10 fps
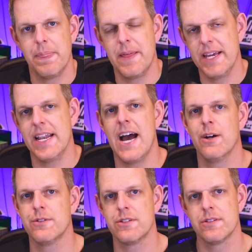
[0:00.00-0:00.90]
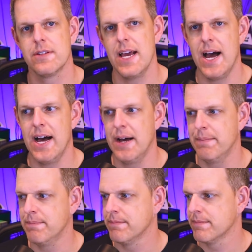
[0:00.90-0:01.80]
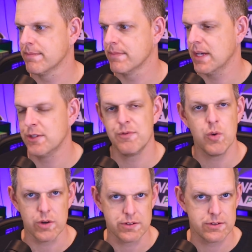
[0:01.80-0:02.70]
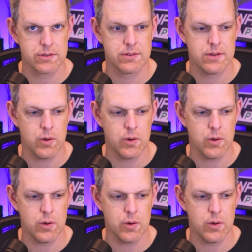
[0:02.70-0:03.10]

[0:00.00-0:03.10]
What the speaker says: they announce a divorce,